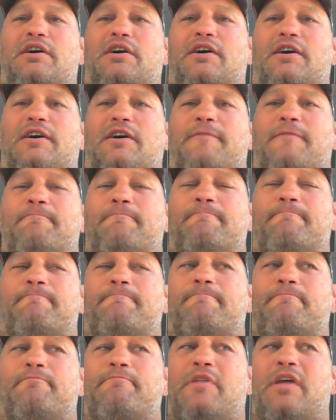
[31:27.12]

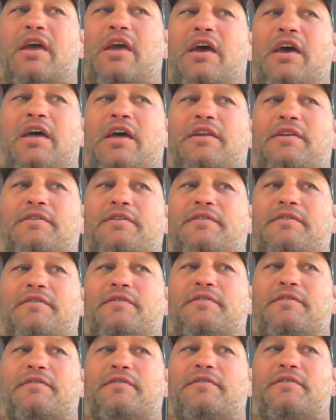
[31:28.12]
and
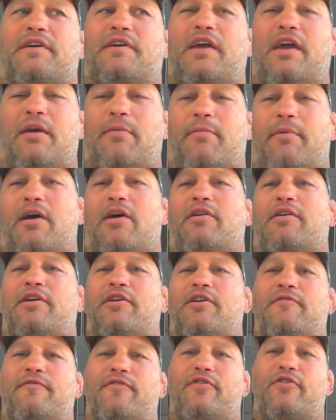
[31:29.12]
came out,
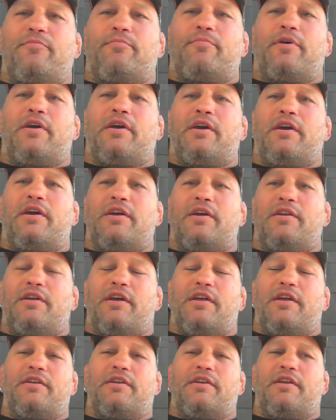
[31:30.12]
interviewed me,
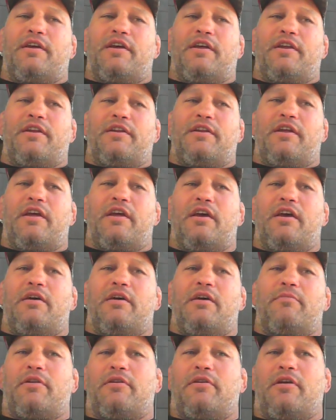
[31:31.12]
and
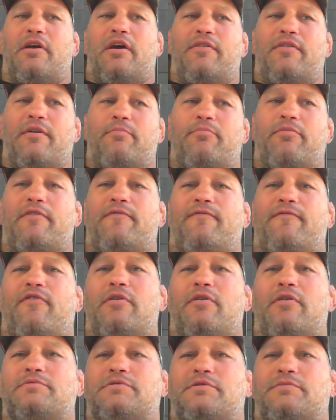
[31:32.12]
him, and I think Brett
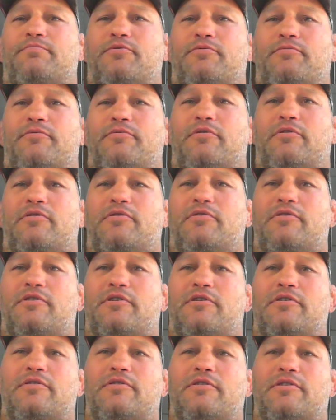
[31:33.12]
Favre's the
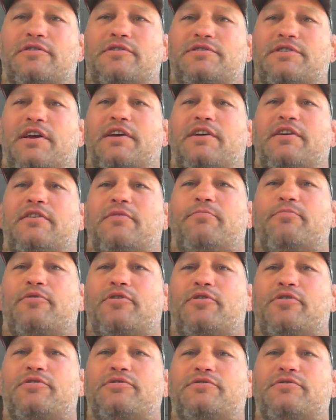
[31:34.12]
executive
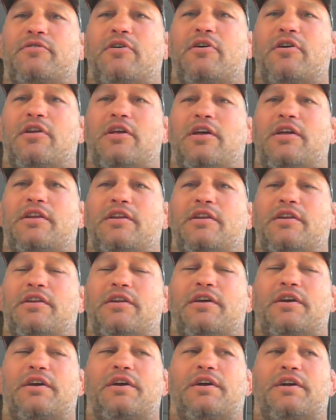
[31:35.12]
producer on it,
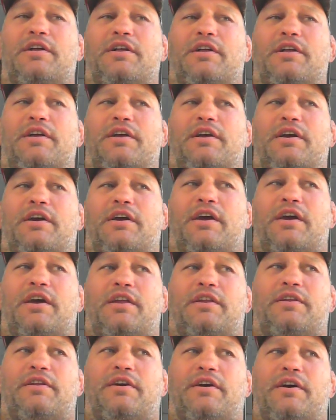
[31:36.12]

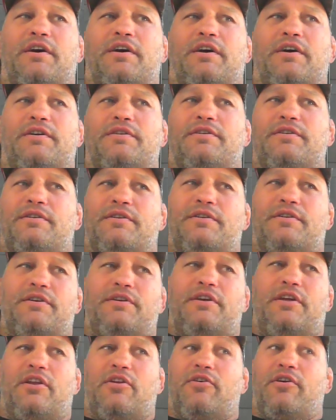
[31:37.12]
and
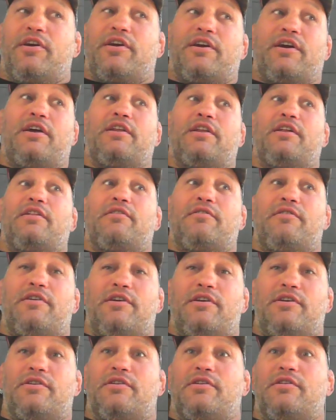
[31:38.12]
he kind of
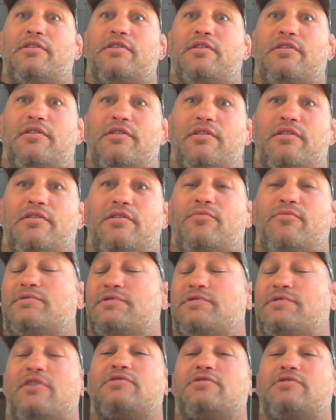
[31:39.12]

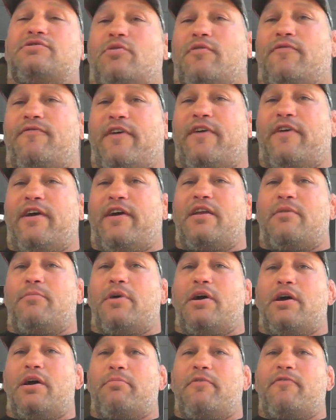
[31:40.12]
was also a fan
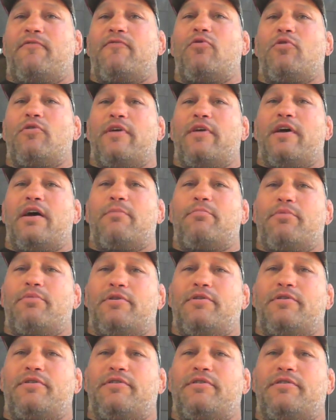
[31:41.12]
of mine before that,
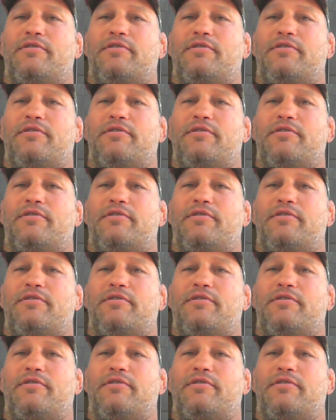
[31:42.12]
but